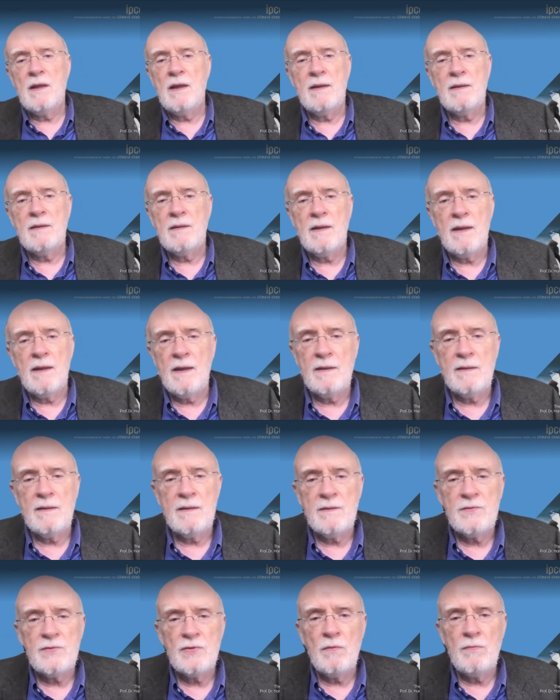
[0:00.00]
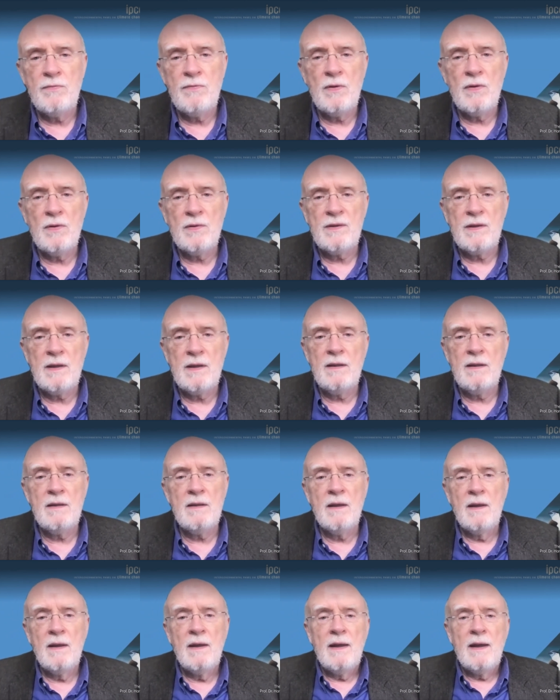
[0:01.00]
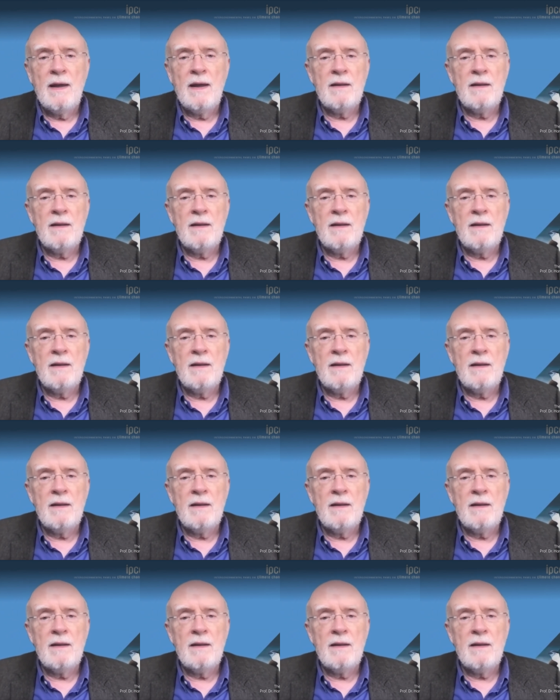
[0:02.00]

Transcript: and and so forth. And hmm.